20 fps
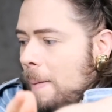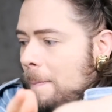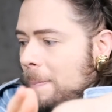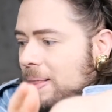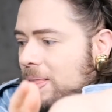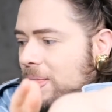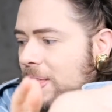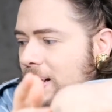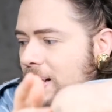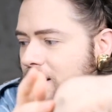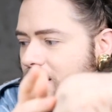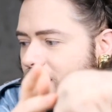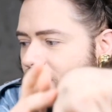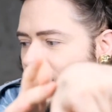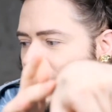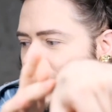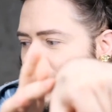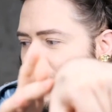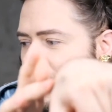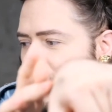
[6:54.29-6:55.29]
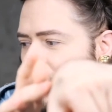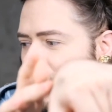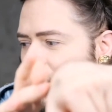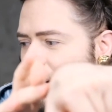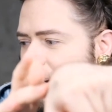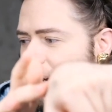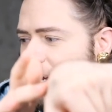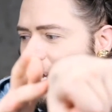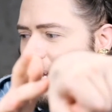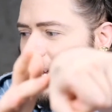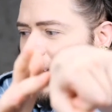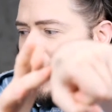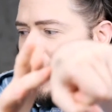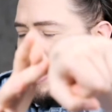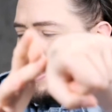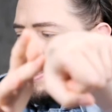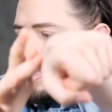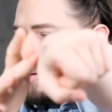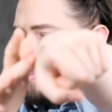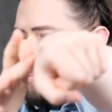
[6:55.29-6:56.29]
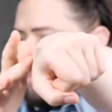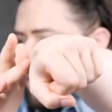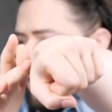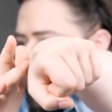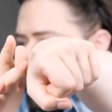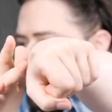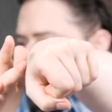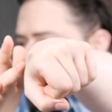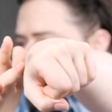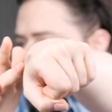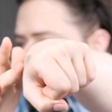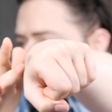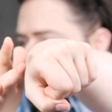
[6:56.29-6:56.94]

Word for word: But this thing here, it's a mossy